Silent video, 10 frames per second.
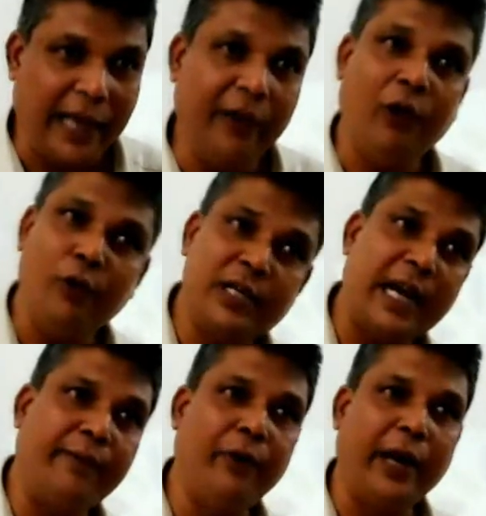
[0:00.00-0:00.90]
I always
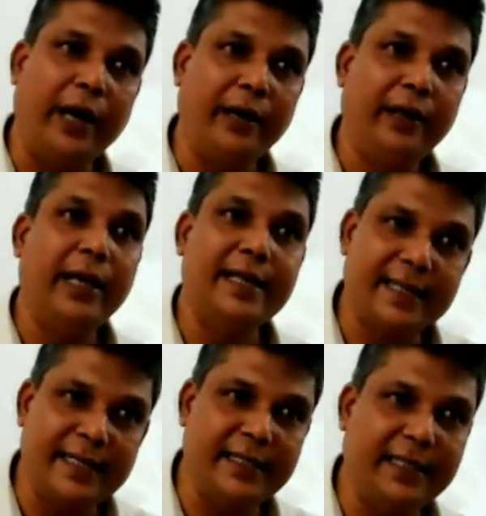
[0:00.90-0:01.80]
advocate
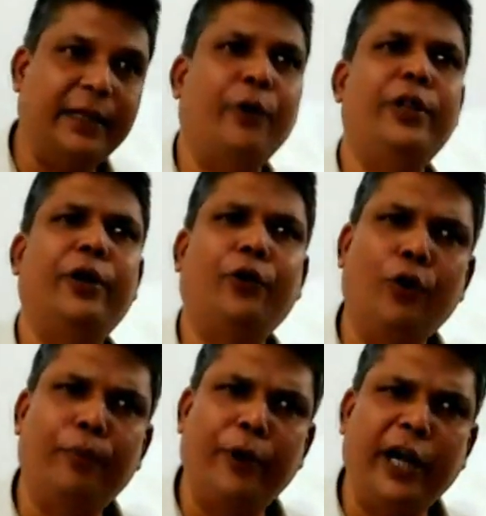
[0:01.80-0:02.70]
SHG, whether
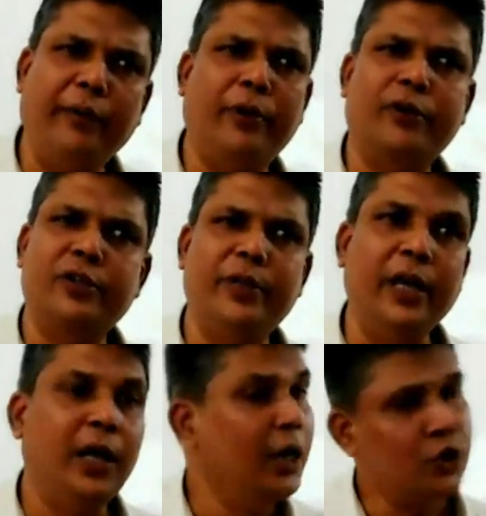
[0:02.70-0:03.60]
cooperative or
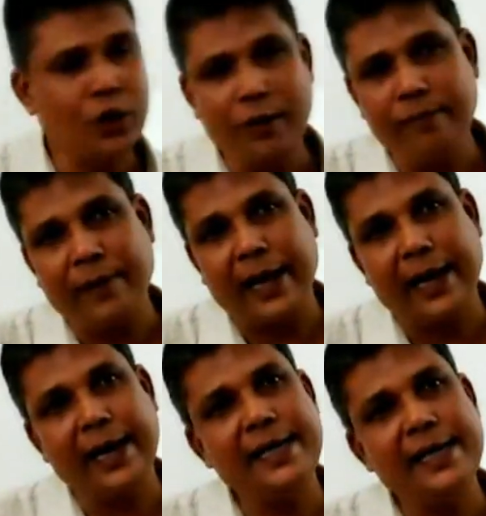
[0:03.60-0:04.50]
something. Some
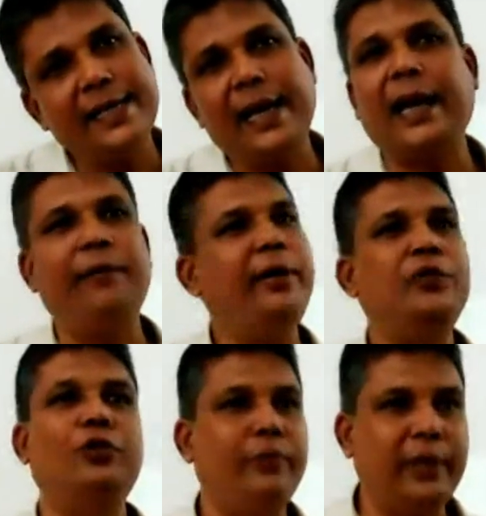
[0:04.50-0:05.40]
financial
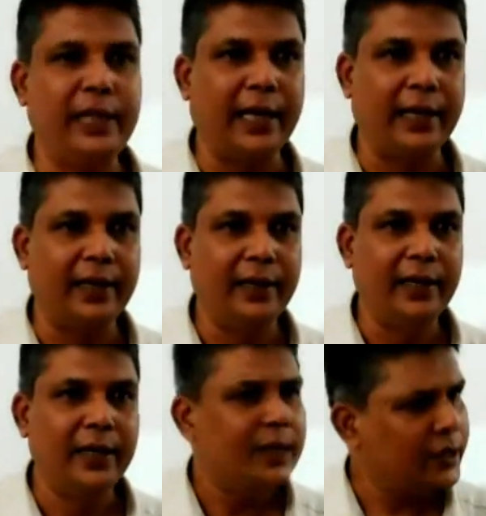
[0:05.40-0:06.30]
activity should be there.
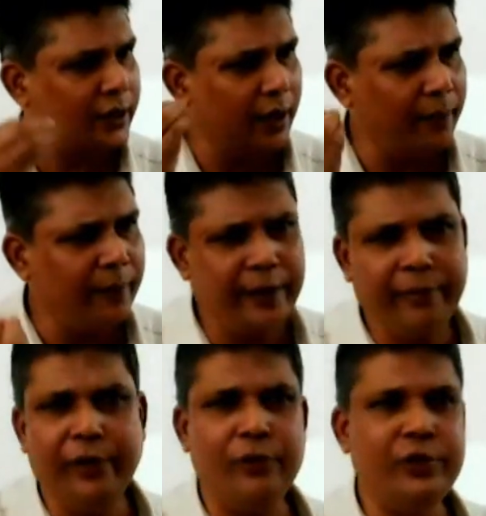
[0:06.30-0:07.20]
Some
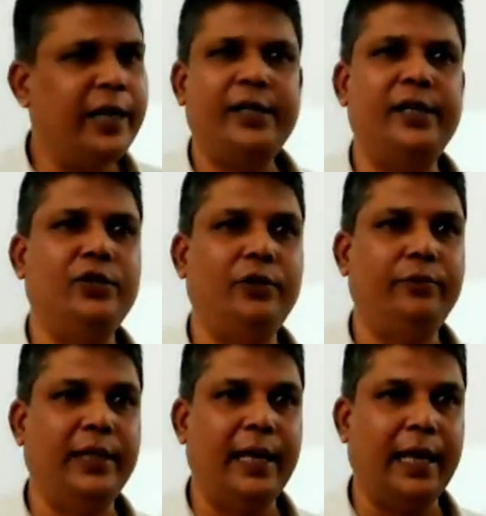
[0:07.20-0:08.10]
revenue generation
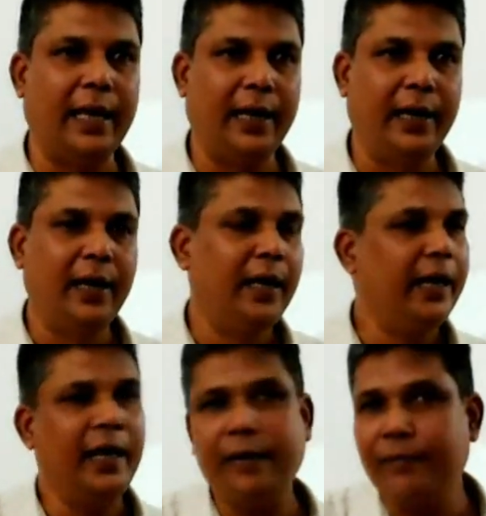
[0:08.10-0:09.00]
should be there.
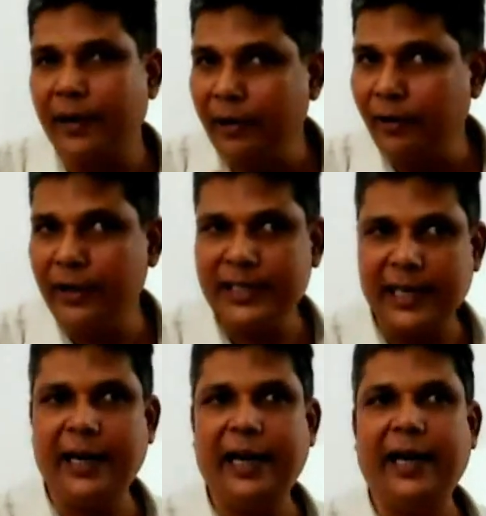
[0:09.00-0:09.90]
If revenue is
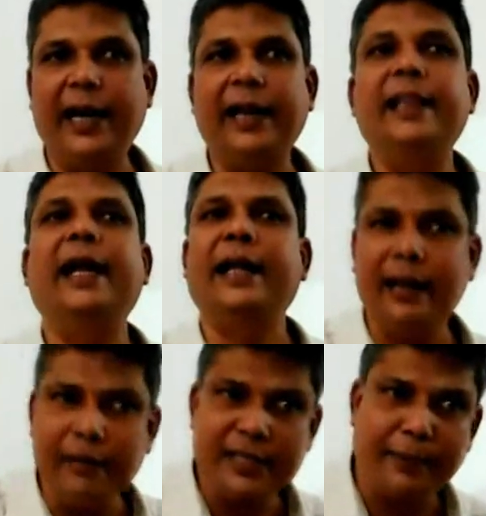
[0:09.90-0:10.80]
generated, that
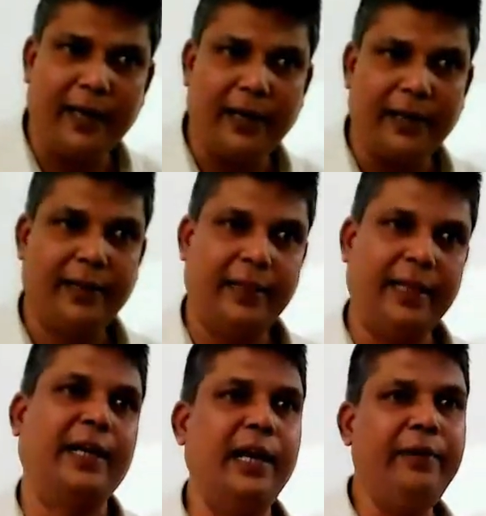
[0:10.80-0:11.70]
can be spent.
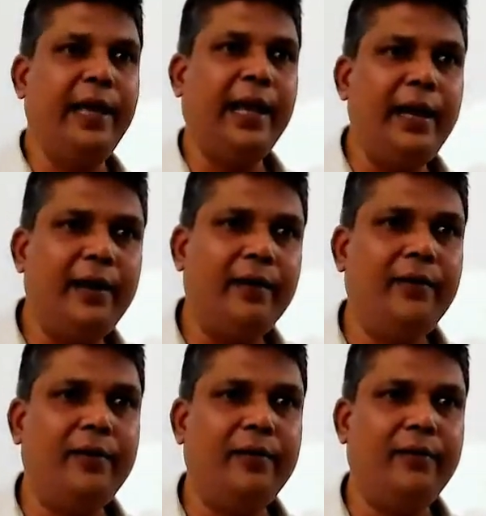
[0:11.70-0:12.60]
That can be again
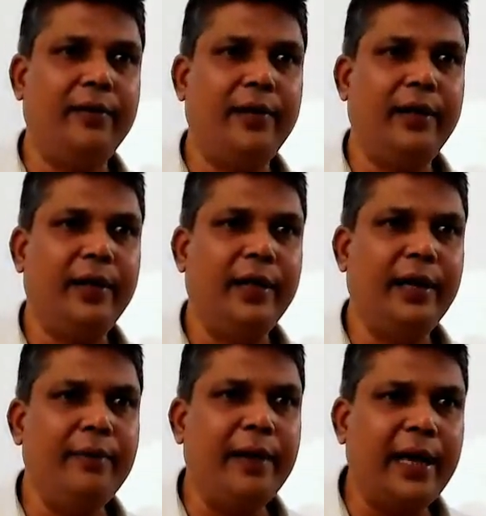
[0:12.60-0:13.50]

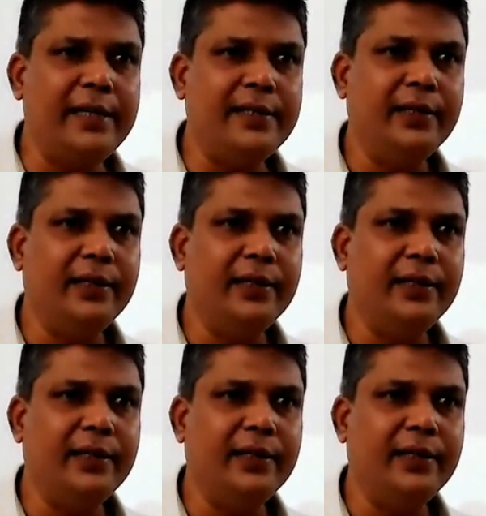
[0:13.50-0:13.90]
revised.